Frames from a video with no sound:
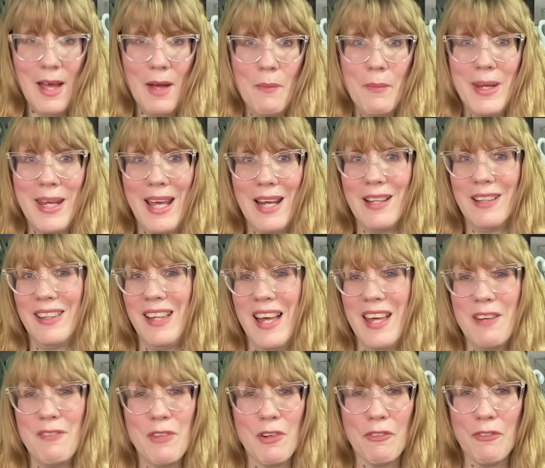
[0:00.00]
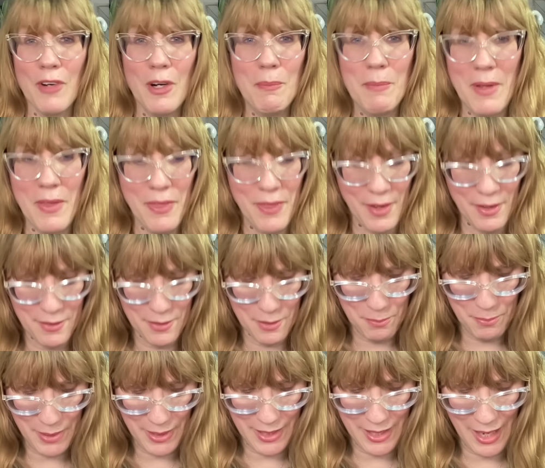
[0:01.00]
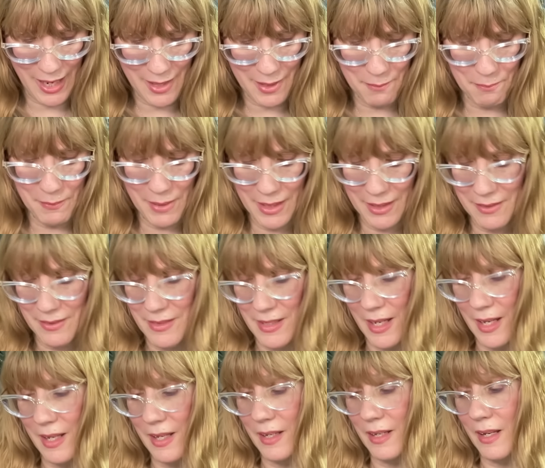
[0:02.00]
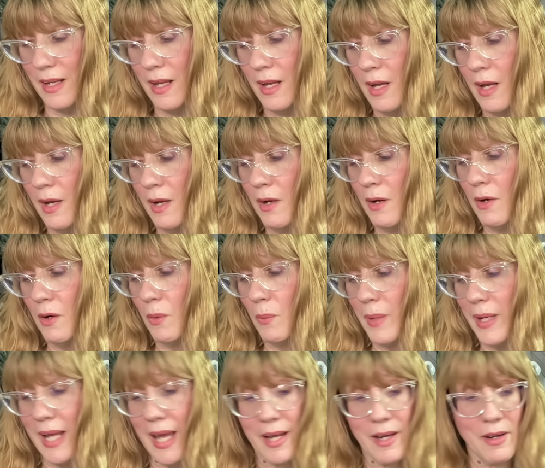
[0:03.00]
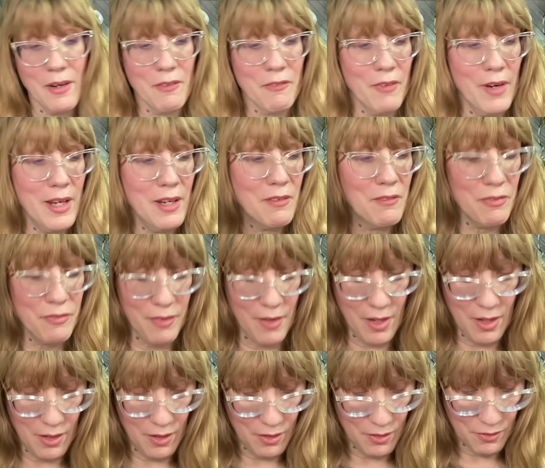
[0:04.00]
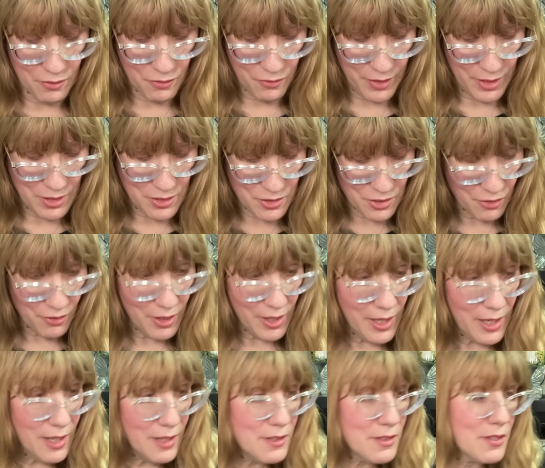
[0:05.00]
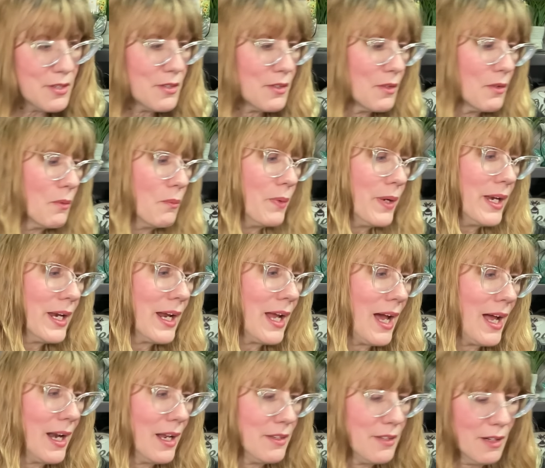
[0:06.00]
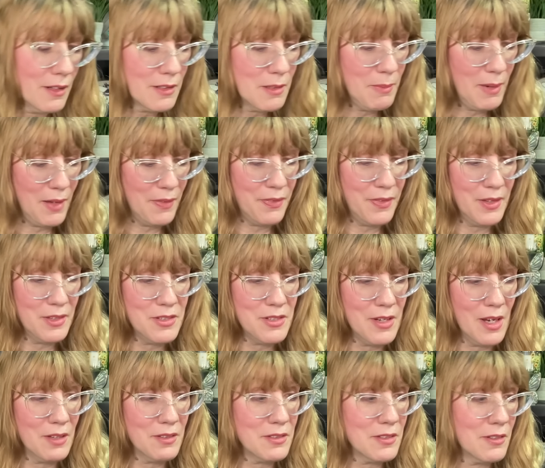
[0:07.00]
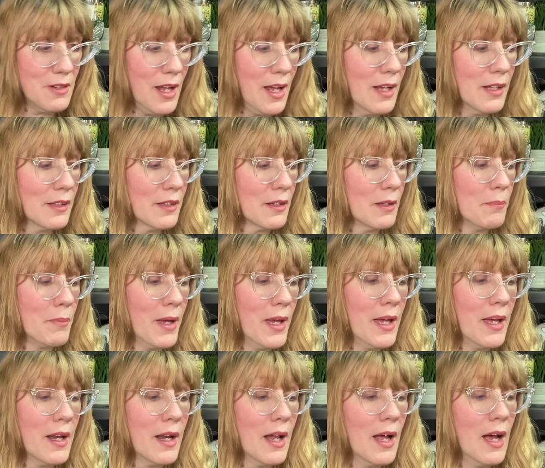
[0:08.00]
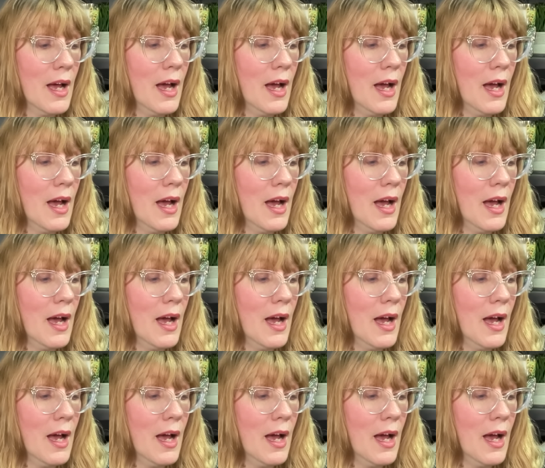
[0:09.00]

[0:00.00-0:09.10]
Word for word: we got a lot of aromatherapy kind of mixed in. We got our Rainfall Retreat. We got, I talked about this yesterday a little bit.